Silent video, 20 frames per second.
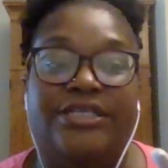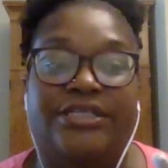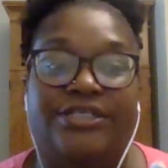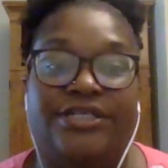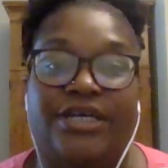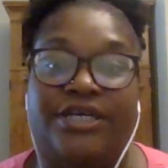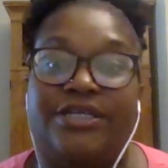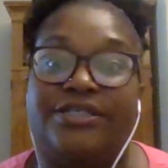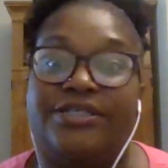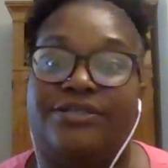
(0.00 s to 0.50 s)

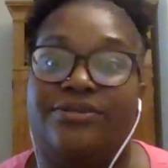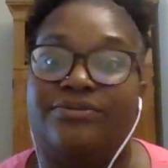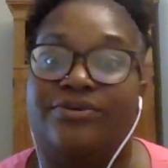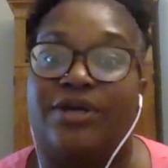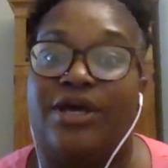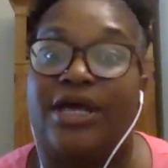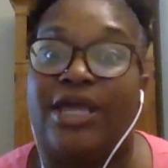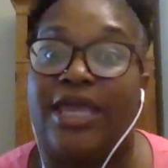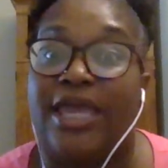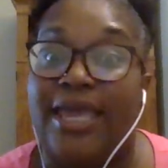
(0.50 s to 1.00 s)
just to
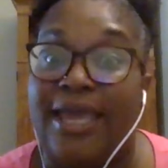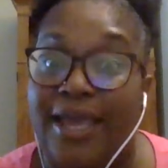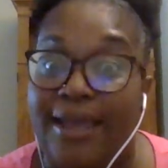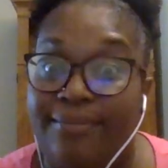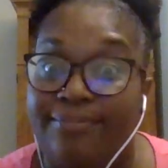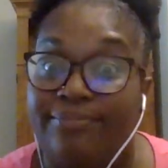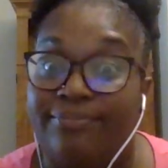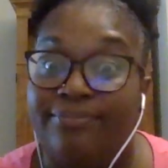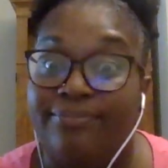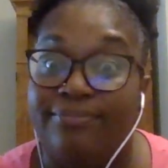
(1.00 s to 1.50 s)

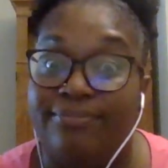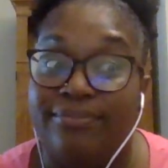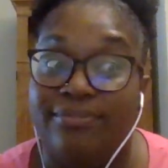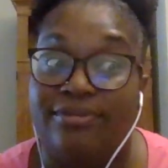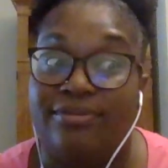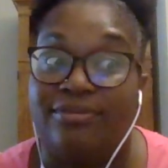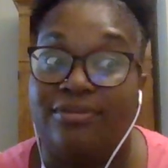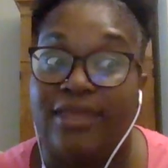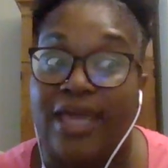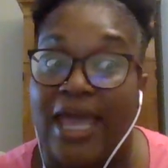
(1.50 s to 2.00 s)
keep
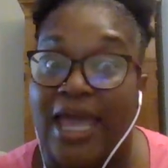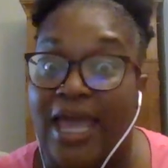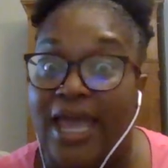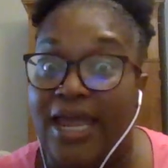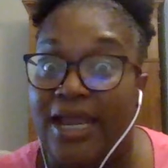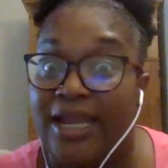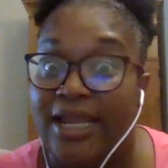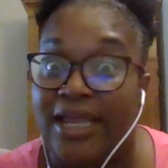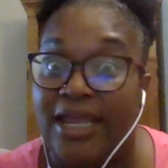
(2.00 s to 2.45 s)
that